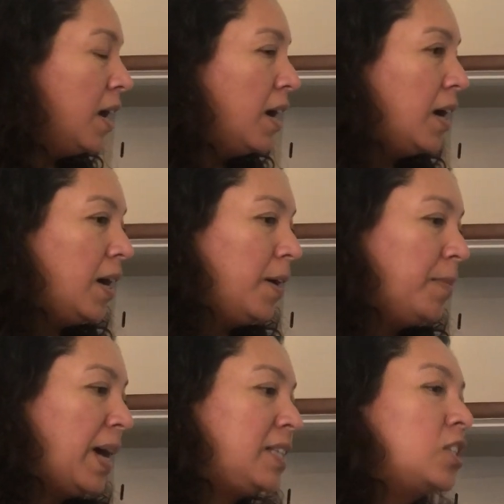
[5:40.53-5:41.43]

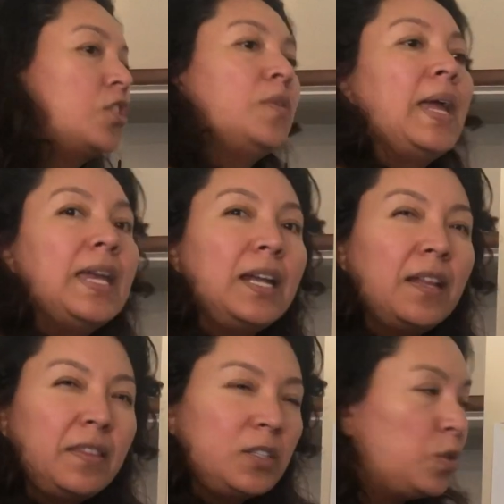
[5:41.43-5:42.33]
has created
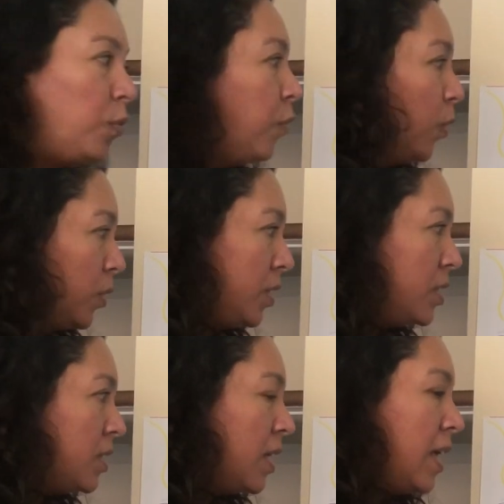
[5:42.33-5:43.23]
this
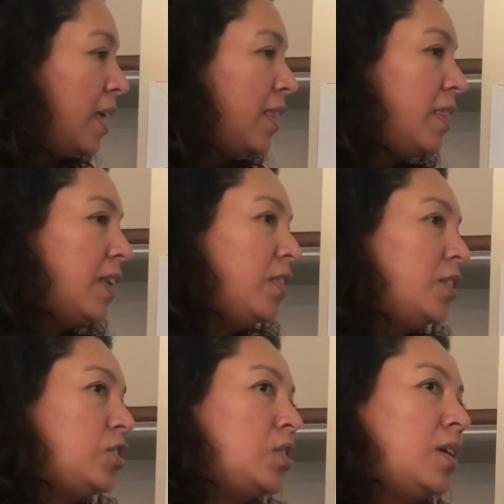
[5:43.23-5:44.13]
force, then
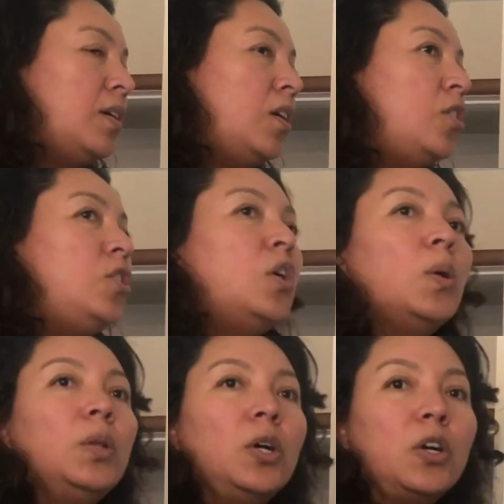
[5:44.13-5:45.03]
there's no
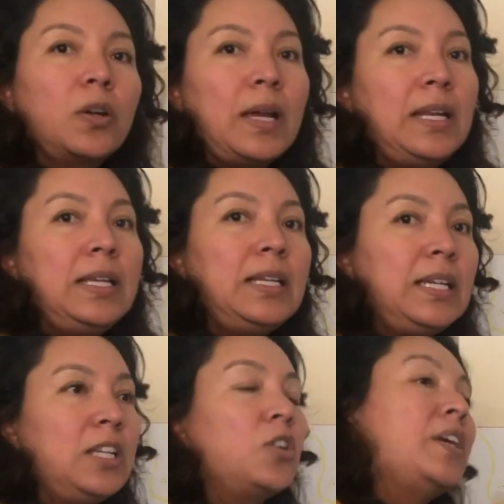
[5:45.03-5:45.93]
longer any
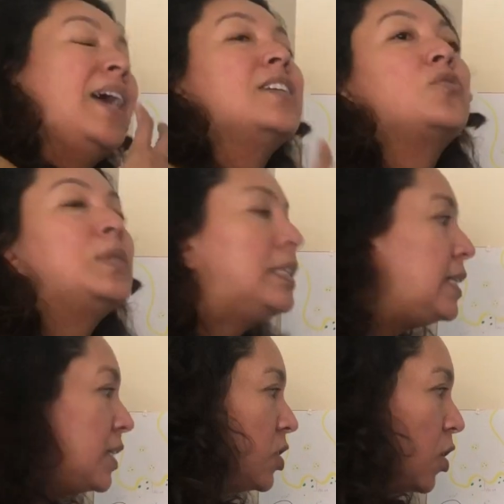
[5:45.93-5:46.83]
need, or it has
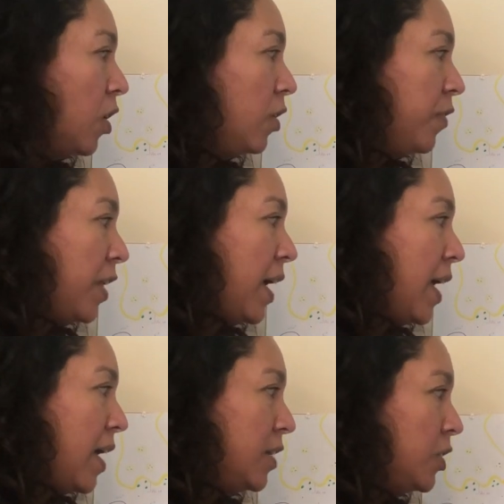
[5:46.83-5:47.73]
released all of that
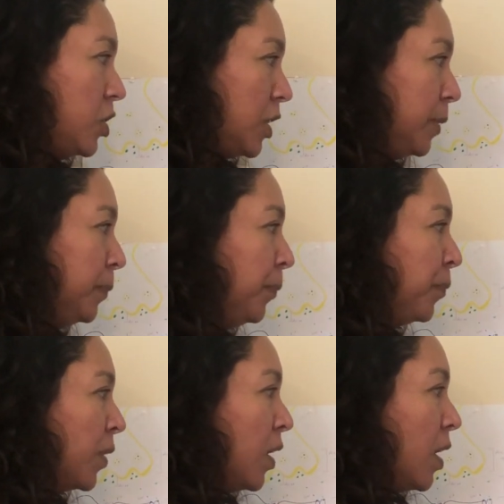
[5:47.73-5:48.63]
energy,
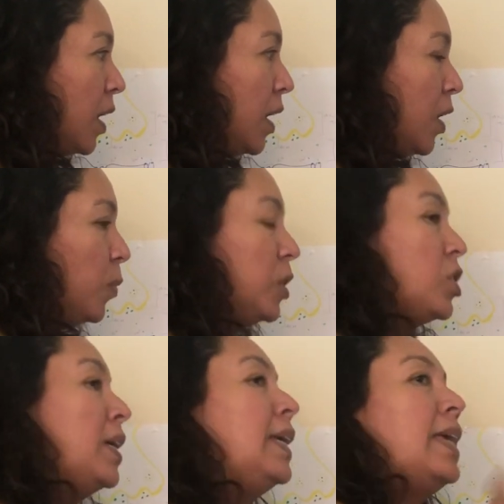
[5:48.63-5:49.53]
which
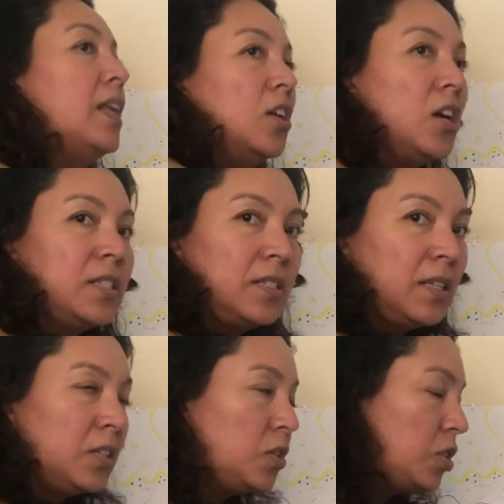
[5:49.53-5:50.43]
again causes
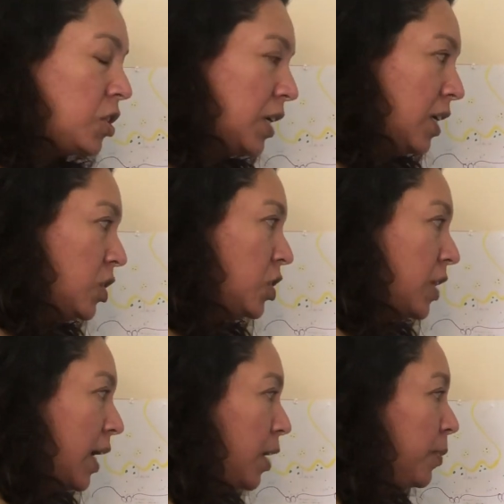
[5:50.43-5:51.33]
it to change
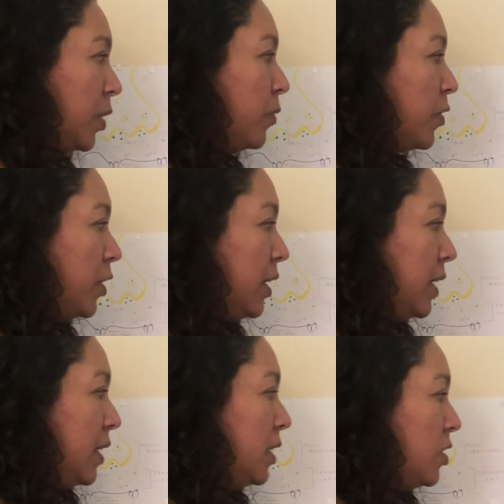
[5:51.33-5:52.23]
shape, converting
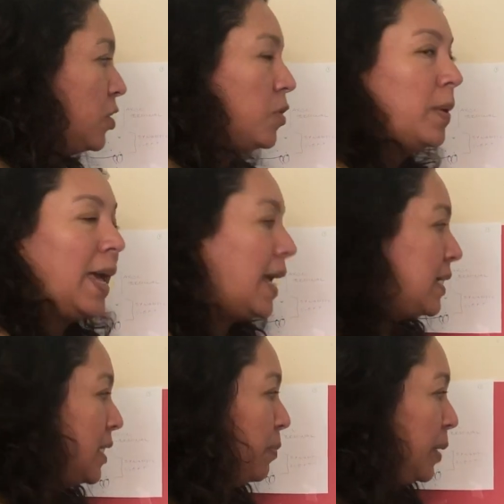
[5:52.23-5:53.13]
it into
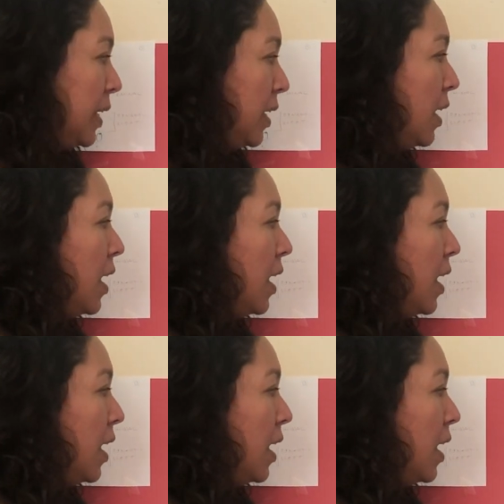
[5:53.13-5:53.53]
ATP.